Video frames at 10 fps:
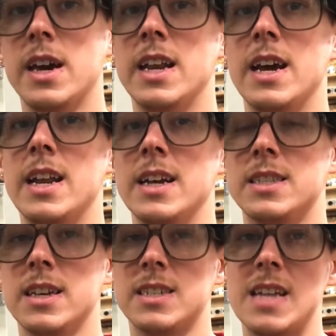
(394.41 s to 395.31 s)
And, and
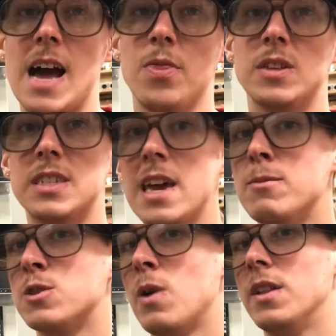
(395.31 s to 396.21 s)
it's not the
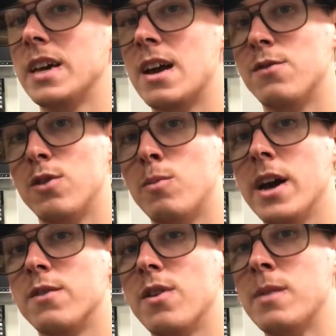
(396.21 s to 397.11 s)
same as welding out a full
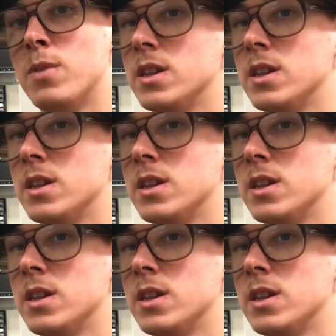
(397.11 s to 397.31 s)
bike frame,